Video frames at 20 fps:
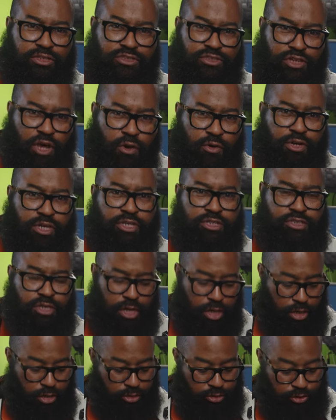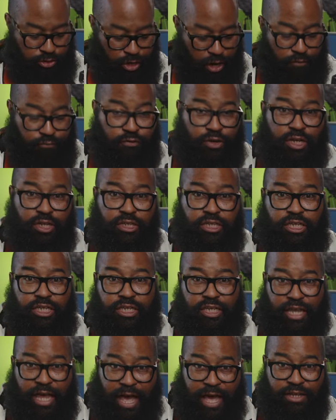the Sony's definitely
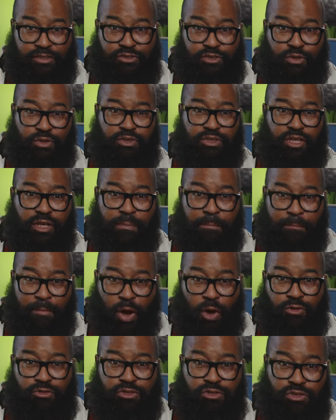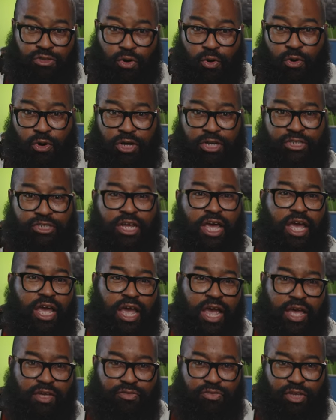canceled the most noise
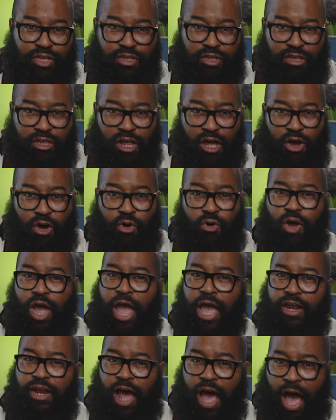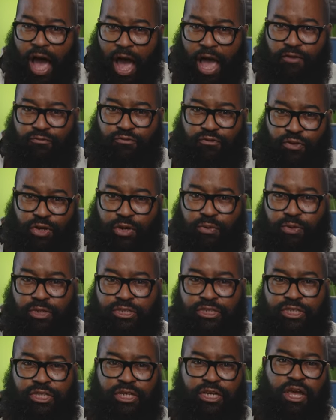in the low and high
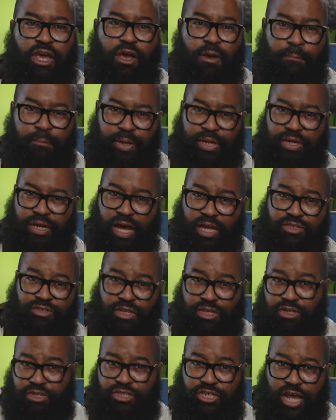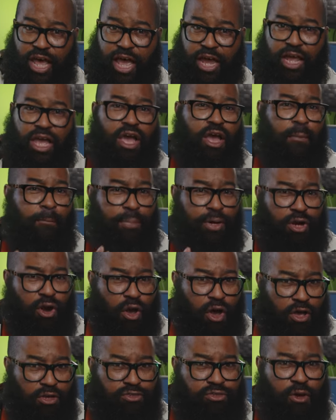frequency because of their tech, but
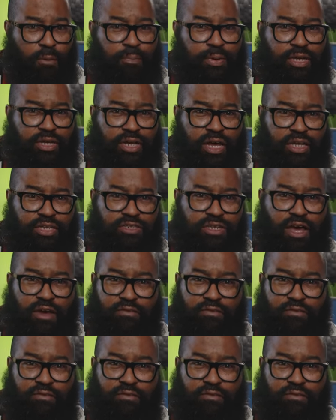also because